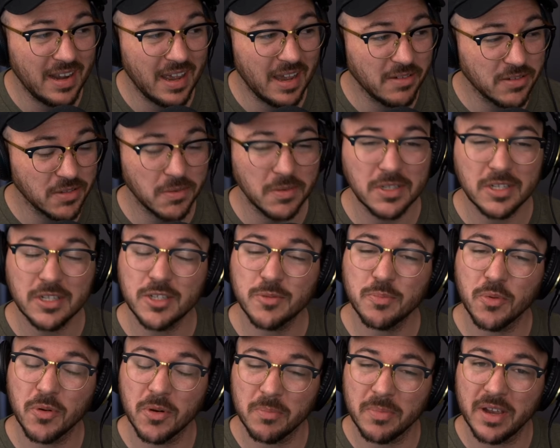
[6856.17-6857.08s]
was always a
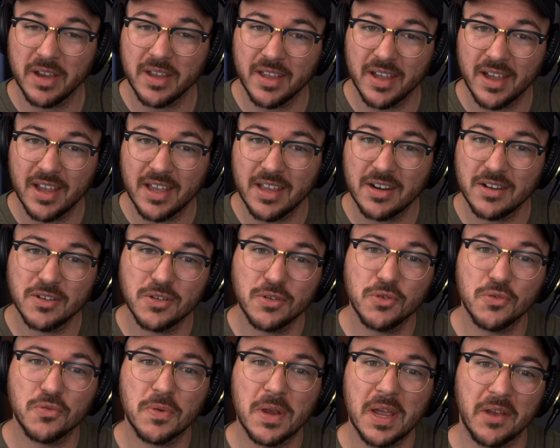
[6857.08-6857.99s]
sport bike guy, and I do
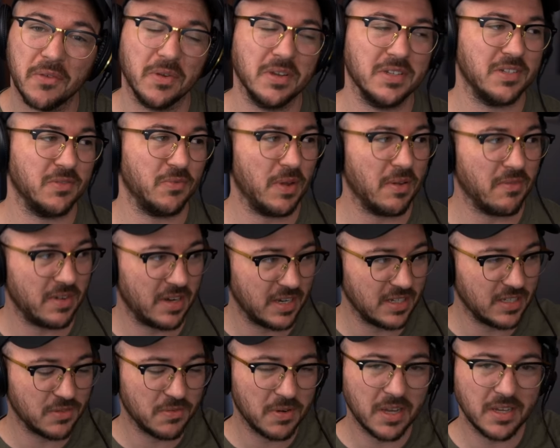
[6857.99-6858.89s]
drag racing. We have a
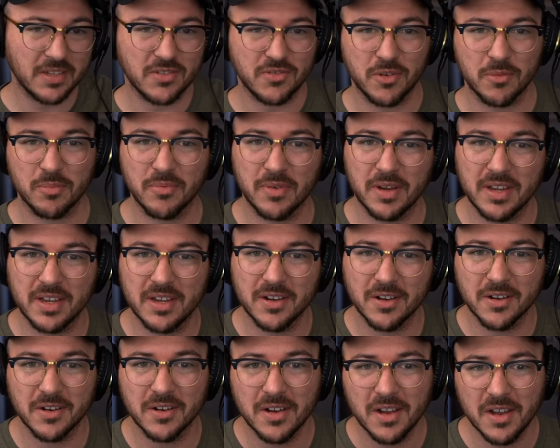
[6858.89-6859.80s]
nice drag strip right
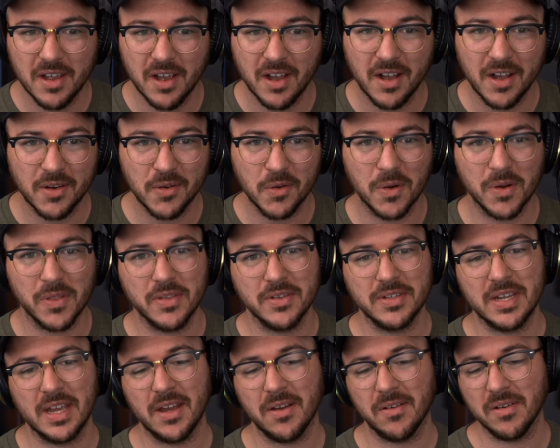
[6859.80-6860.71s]
here north of
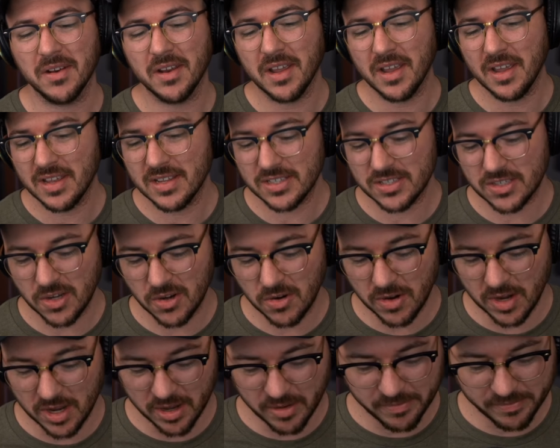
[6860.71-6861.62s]
town.
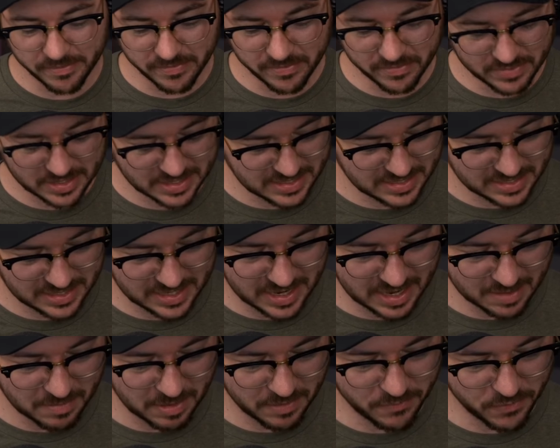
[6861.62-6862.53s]
So let's see.
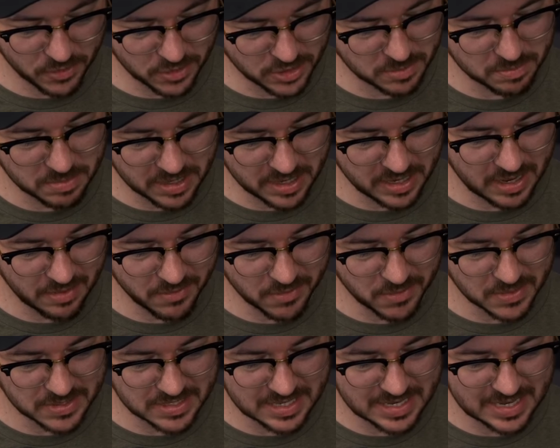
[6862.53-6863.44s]
My first bike ever
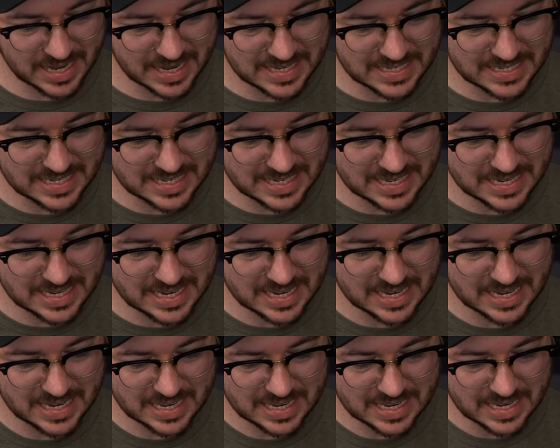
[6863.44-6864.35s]
was a
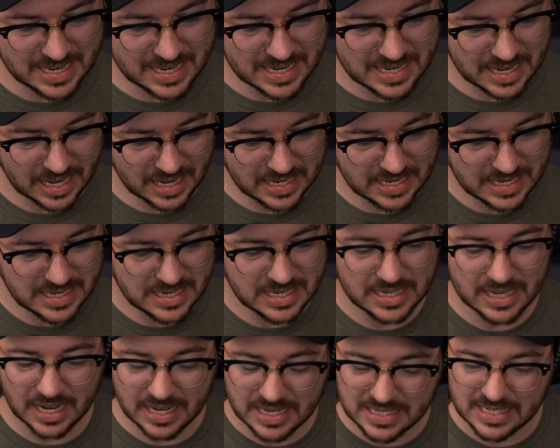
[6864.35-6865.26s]

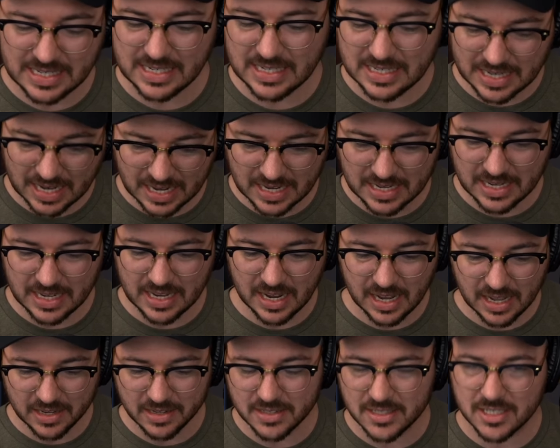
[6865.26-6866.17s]
1990
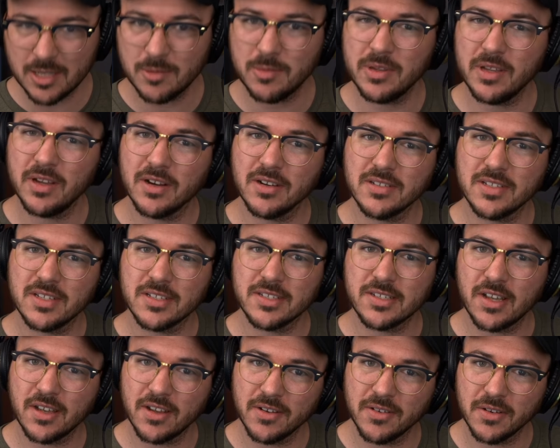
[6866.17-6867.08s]
Honda CBR
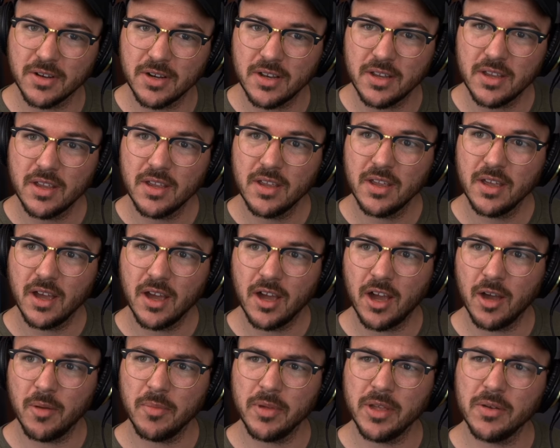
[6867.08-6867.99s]
600.
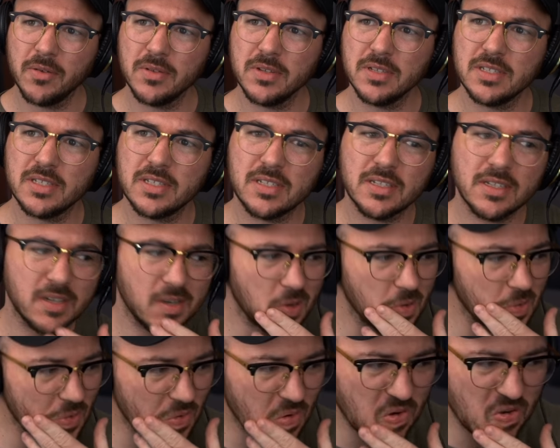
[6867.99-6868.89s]
It was
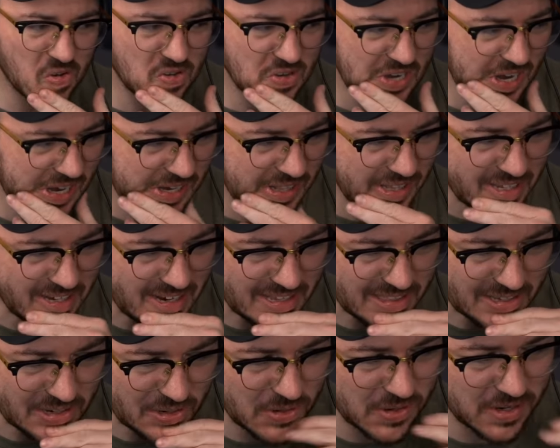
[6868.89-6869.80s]
technically not
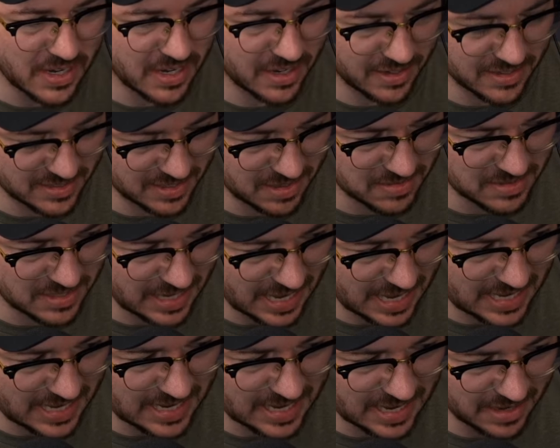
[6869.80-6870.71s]
the Hurricane because I was
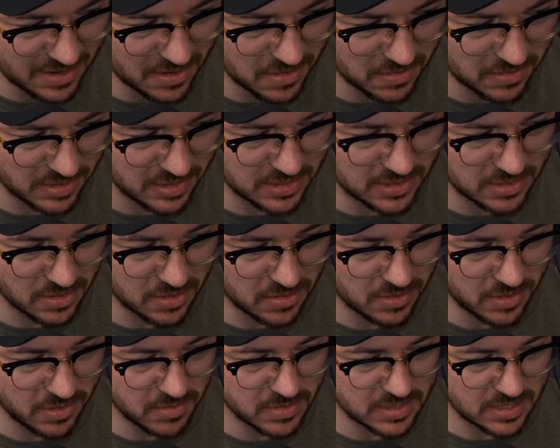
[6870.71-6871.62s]
89 only. So
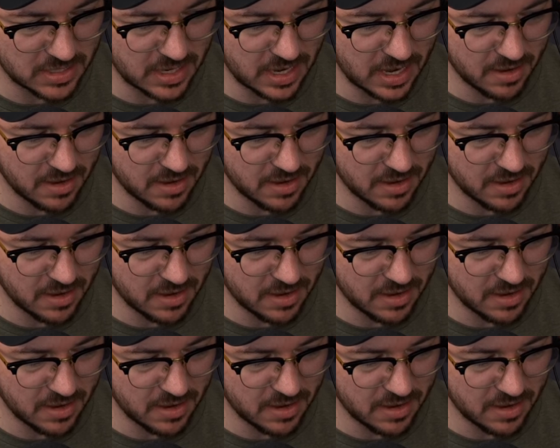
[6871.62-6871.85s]
it was